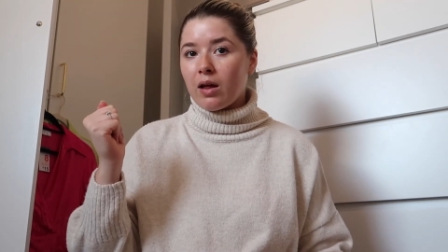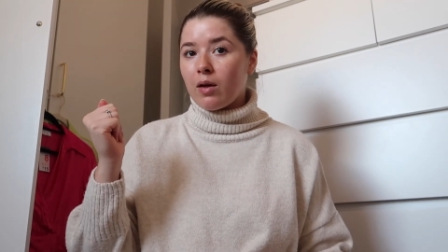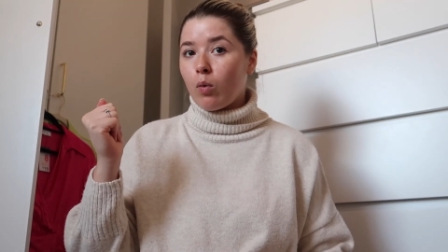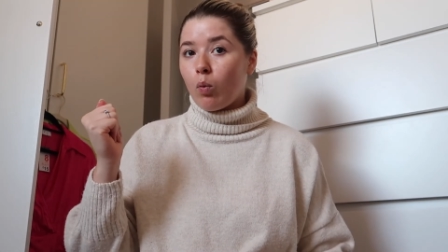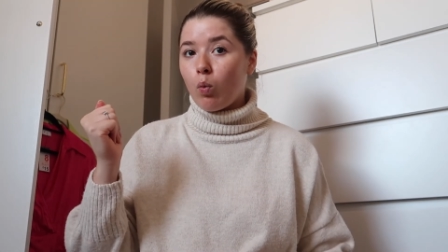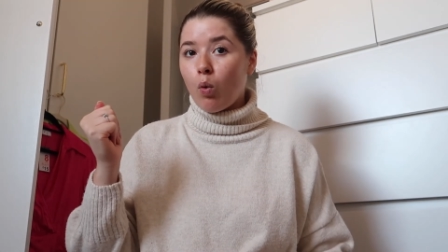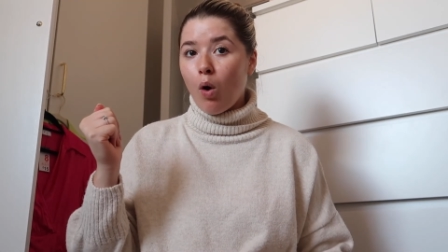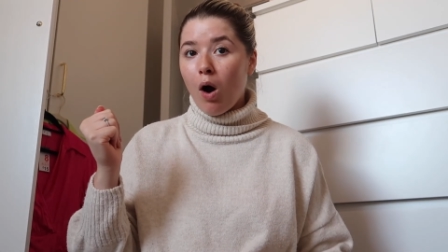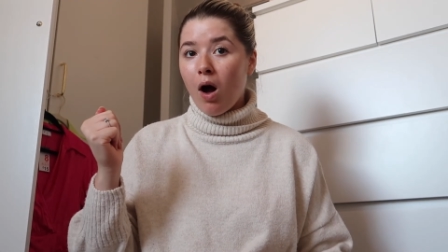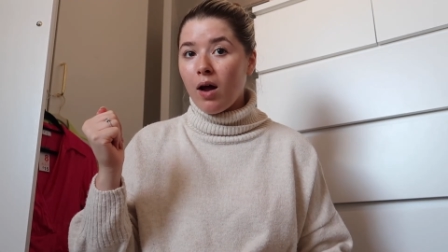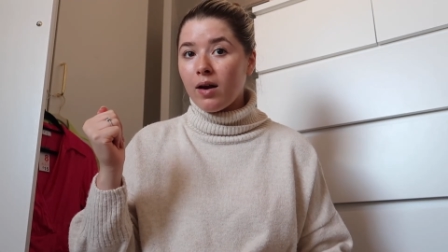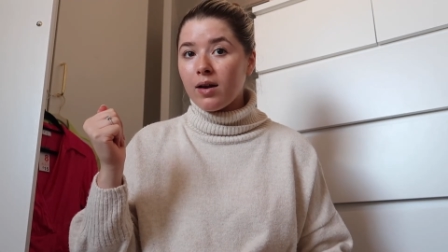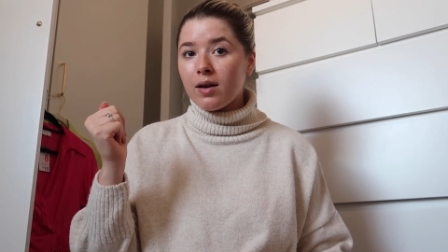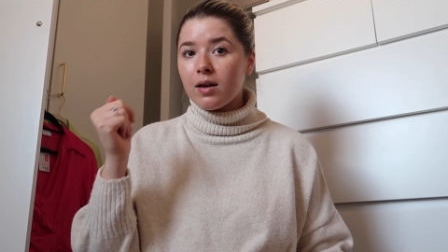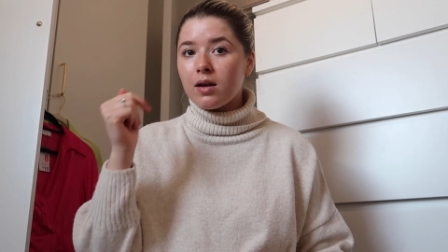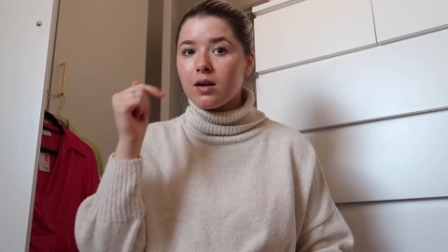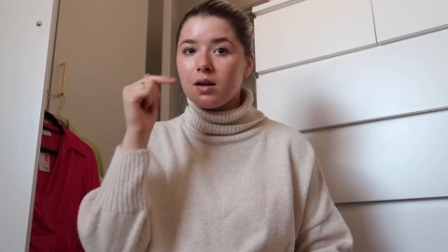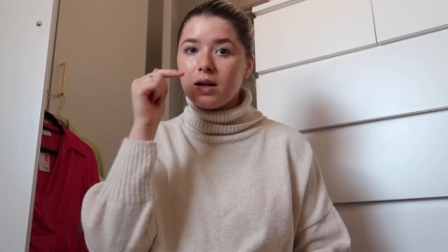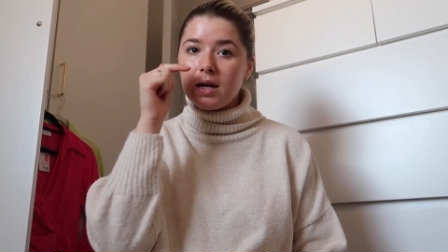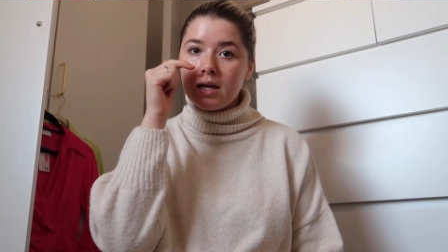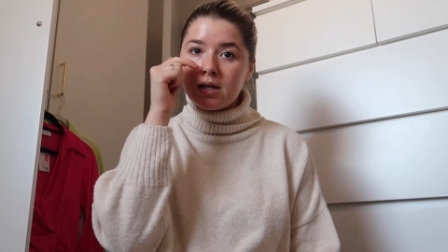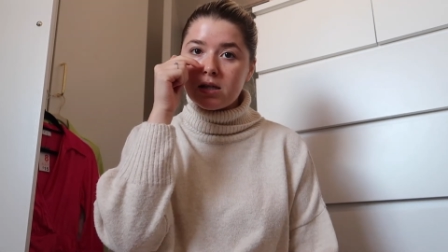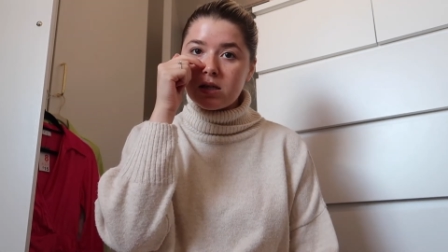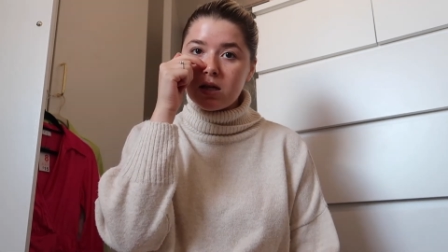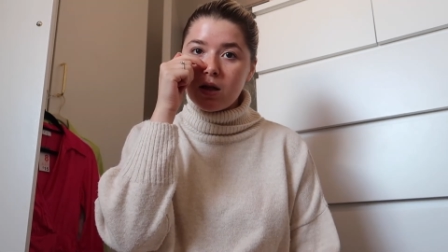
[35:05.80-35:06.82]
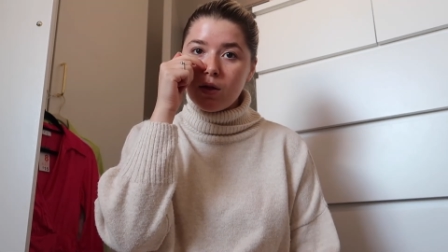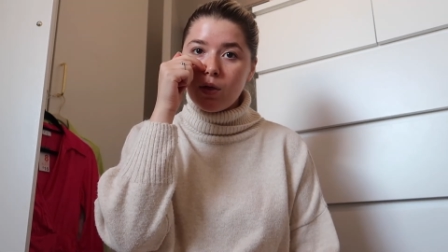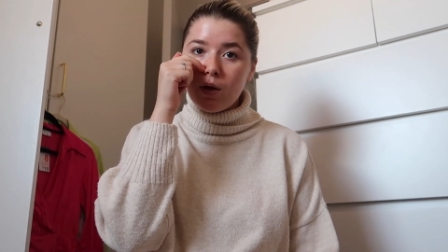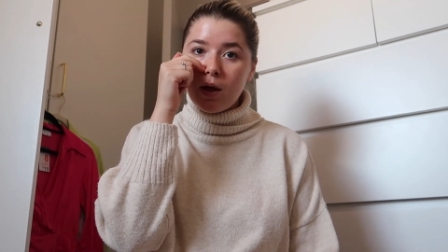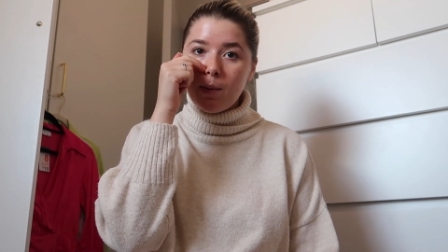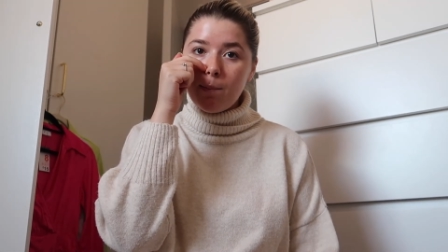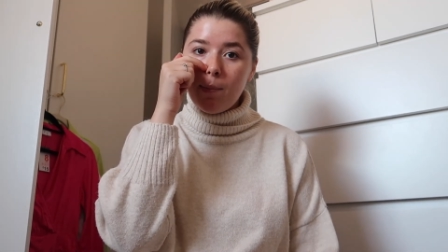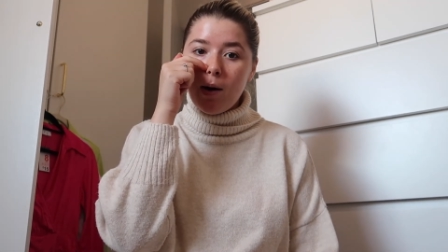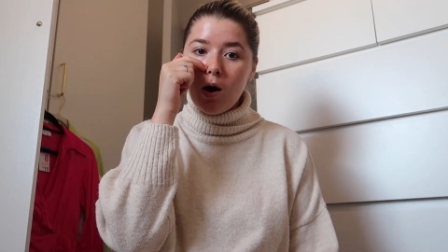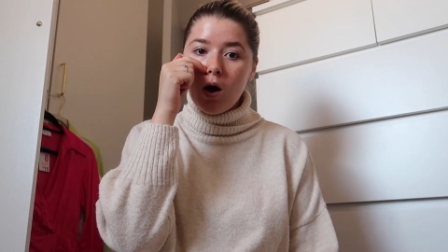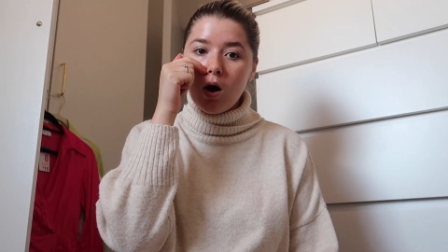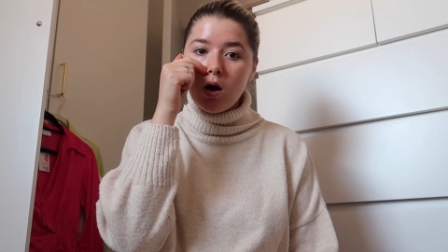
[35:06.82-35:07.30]
one into the
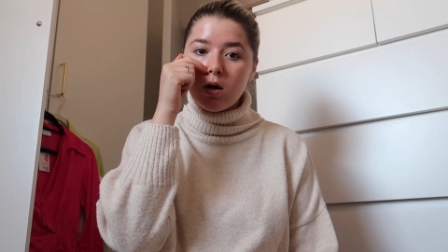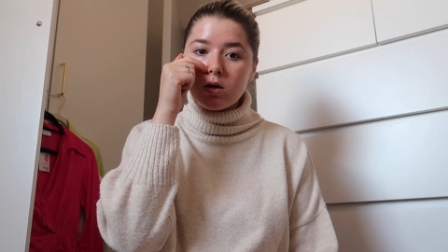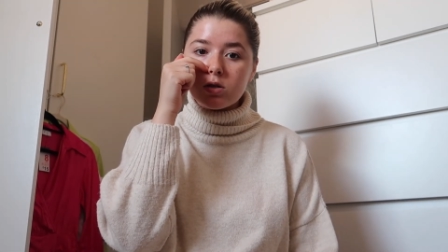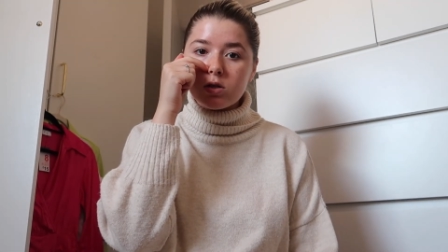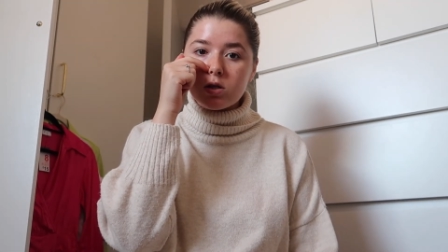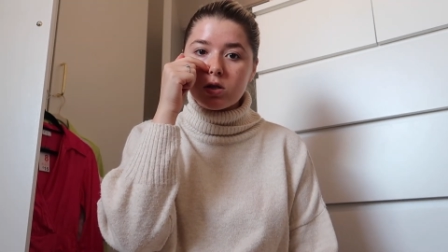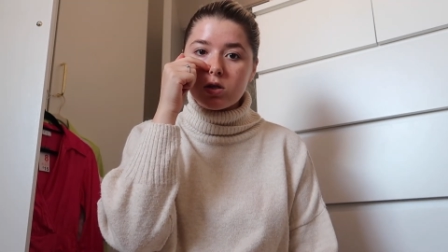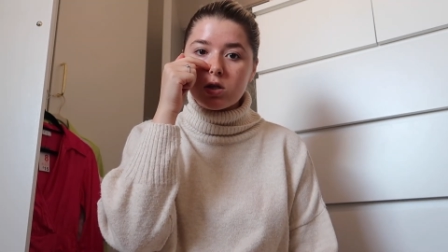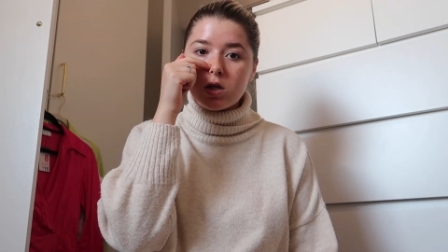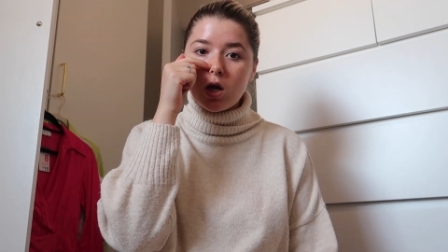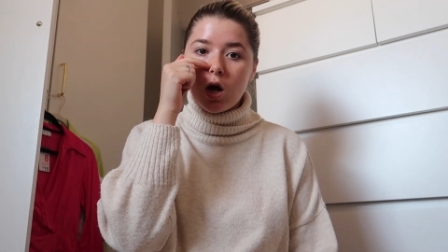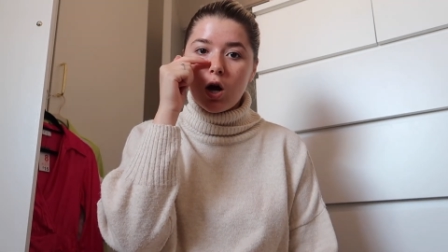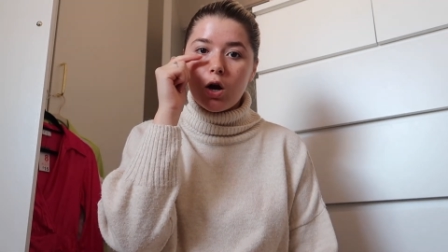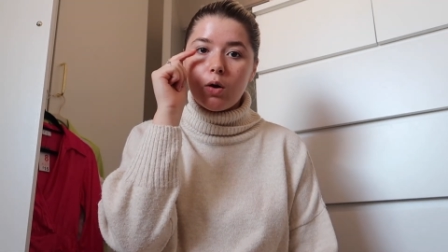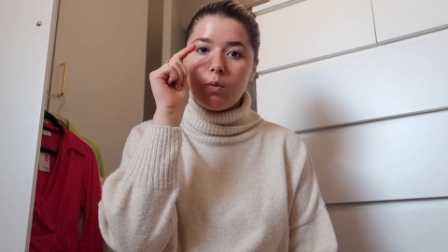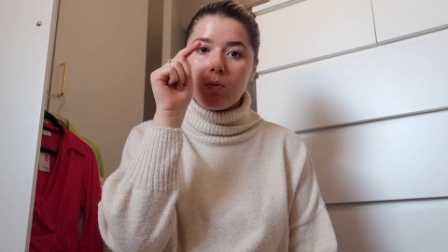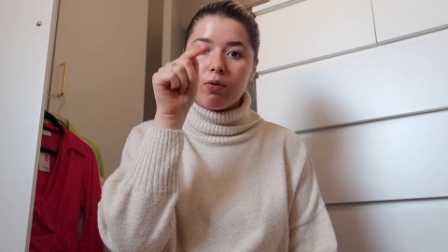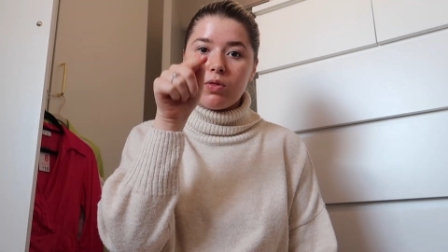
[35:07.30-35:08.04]
theme parks, so